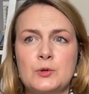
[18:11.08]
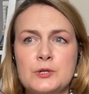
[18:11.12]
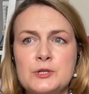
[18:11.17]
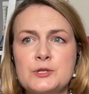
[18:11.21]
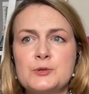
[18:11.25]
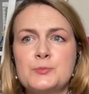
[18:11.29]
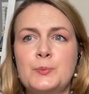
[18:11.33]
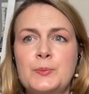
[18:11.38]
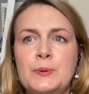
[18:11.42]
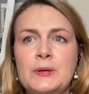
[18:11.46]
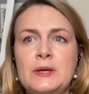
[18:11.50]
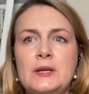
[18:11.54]

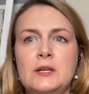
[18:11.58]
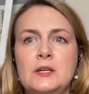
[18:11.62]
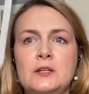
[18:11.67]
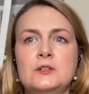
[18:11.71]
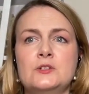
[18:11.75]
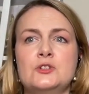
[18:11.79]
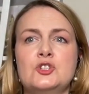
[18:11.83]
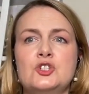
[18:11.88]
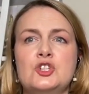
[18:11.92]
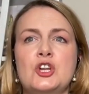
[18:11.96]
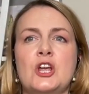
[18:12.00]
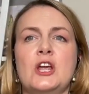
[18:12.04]

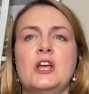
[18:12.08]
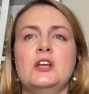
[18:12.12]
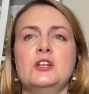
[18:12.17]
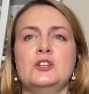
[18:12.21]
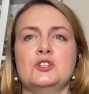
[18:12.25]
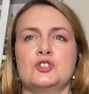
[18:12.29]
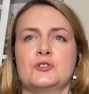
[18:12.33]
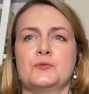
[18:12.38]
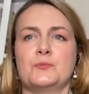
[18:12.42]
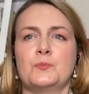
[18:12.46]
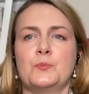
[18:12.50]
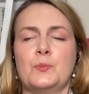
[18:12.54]
being
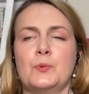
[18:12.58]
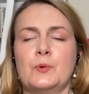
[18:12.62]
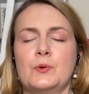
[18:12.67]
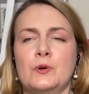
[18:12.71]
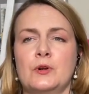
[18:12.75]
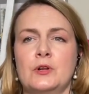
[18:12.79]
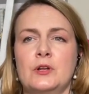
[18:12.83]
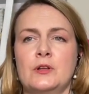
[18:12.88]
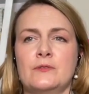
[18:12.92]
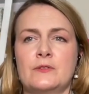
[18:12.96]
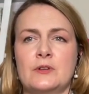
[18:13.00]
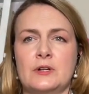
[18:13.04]
changed
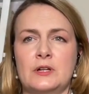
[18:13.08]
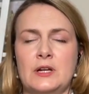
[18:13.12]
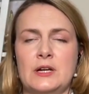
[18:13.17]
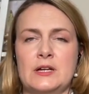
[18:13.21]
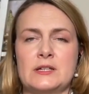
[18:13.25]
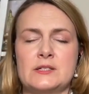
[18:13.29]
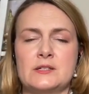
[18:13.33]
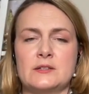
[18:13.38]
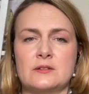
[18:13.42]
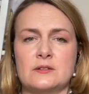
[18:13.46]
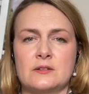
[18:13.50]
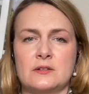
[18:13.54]
in the
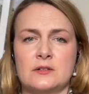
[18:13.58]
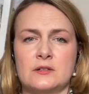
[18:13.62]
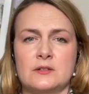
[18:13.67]
last